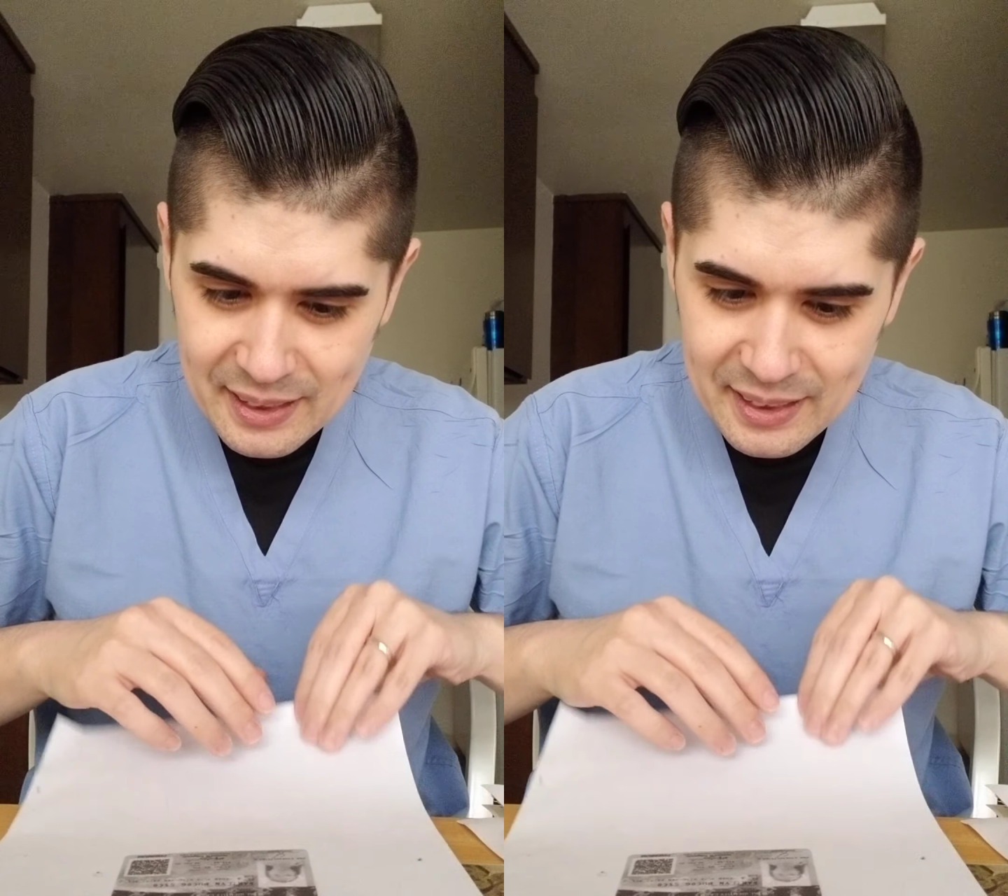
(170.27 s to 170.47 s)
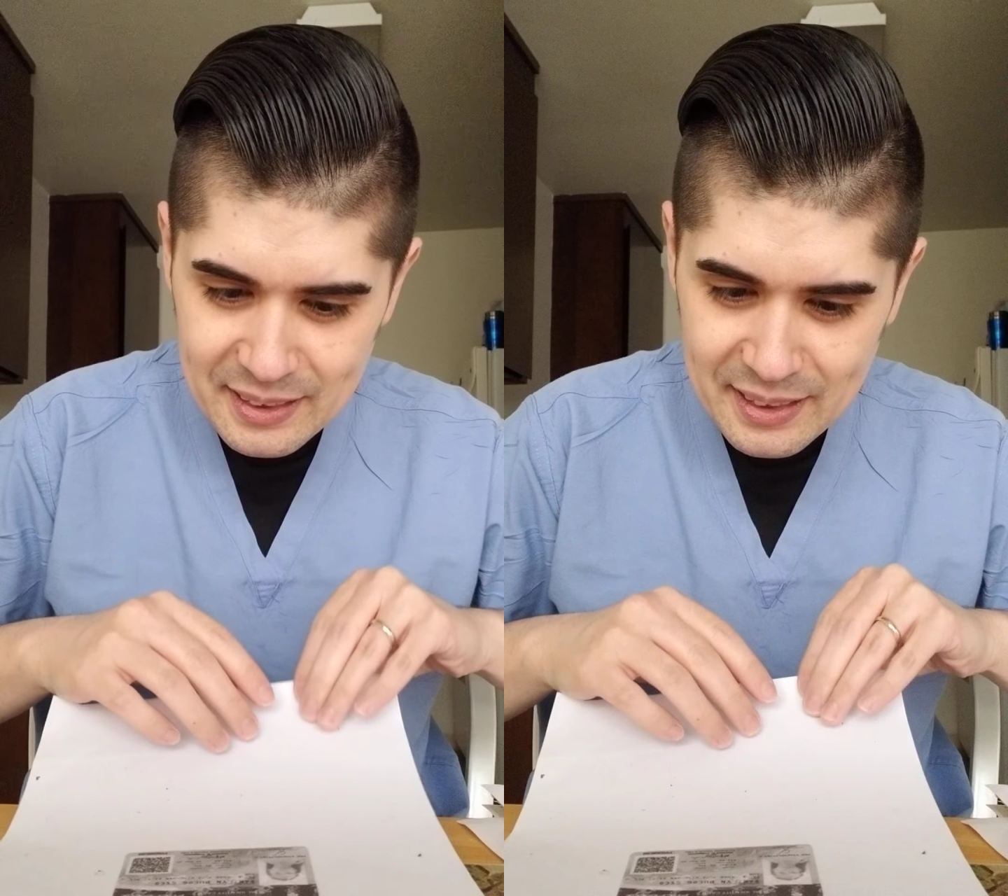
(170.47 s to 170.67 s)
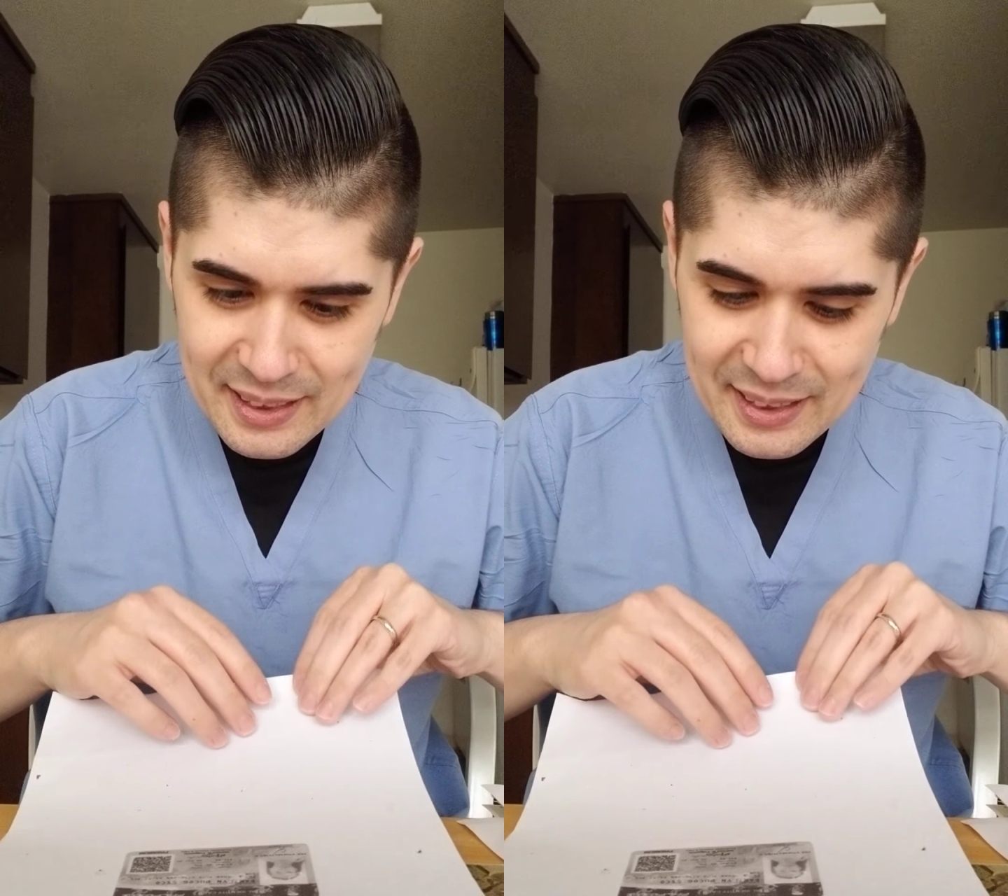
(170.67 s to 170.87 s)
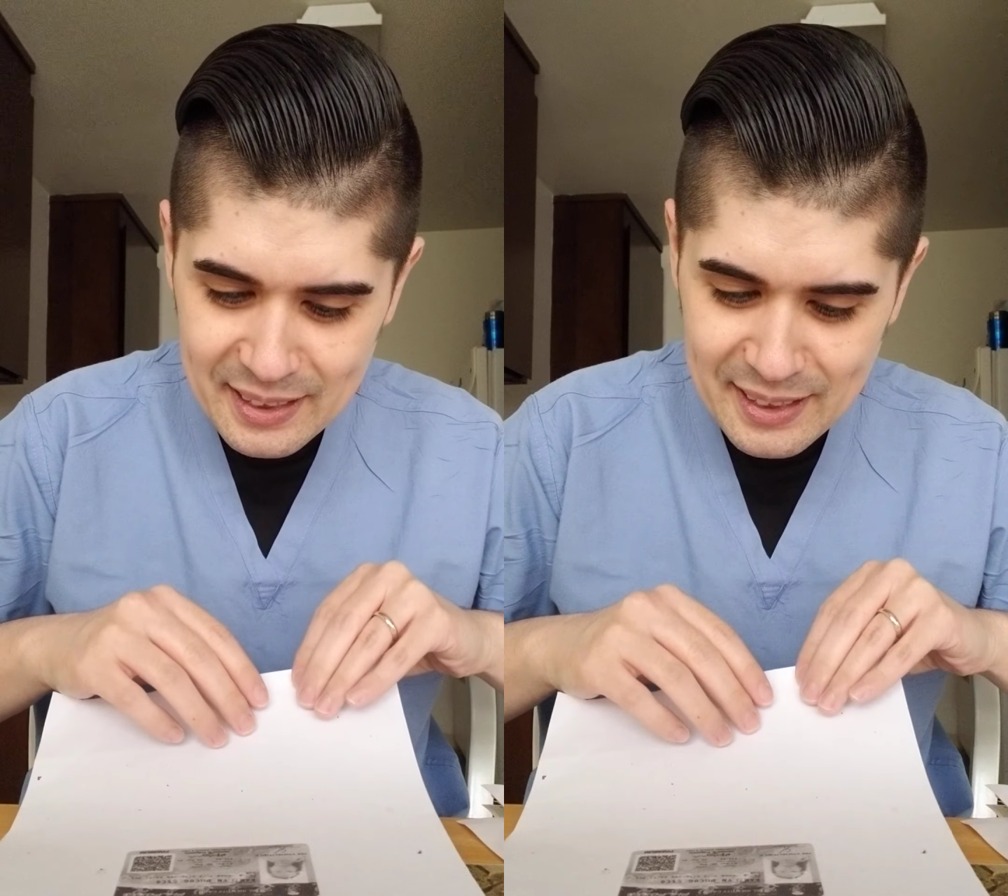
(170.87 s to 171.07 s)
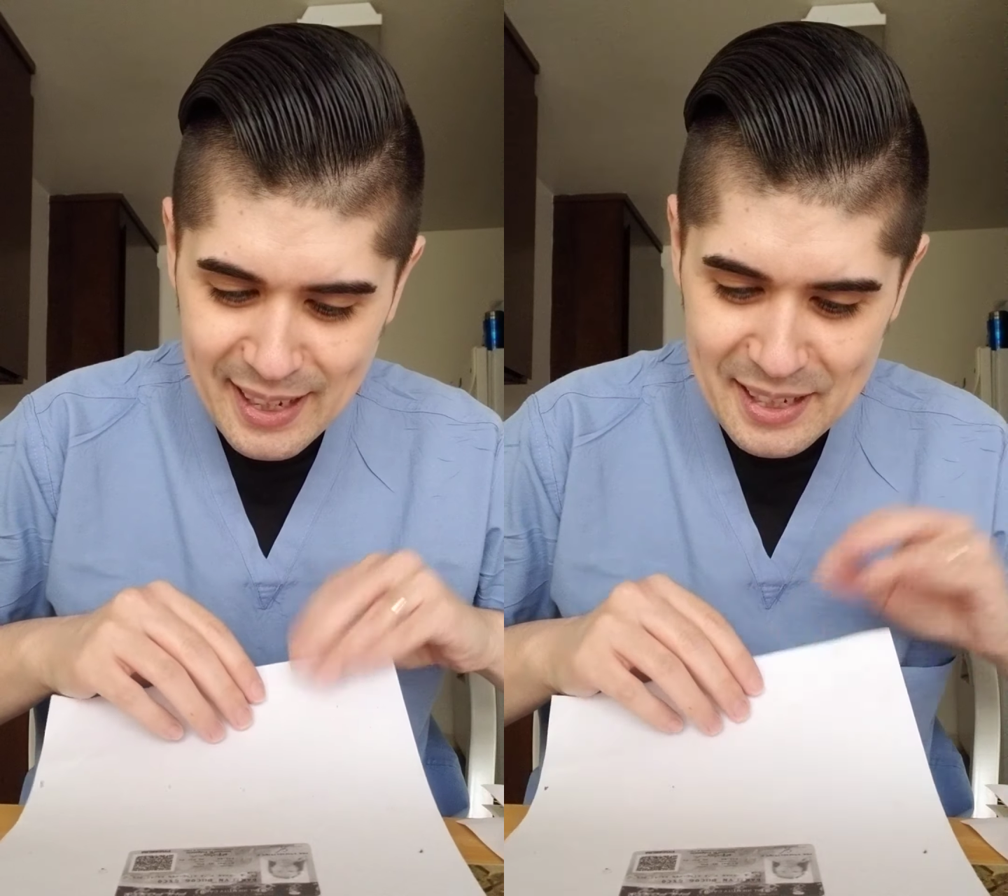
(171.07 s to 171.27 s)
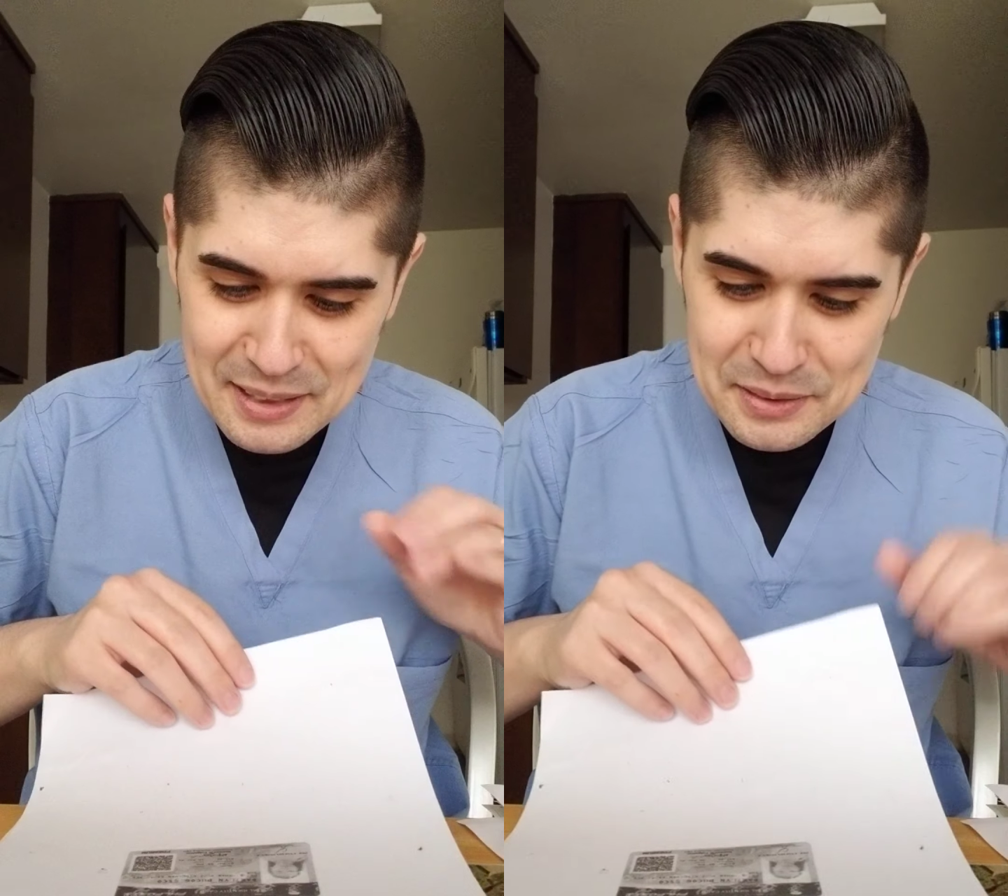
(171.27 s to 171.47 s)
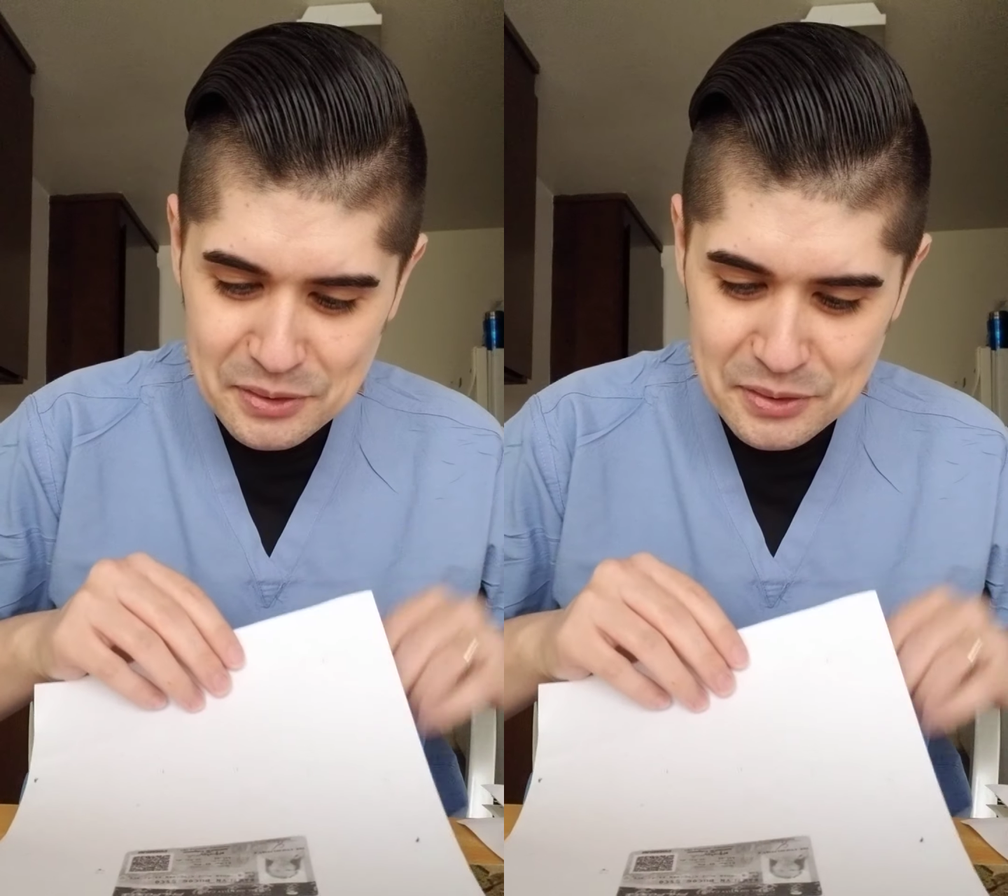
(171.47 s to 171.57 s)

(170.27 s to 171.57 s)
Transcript: And then, ah,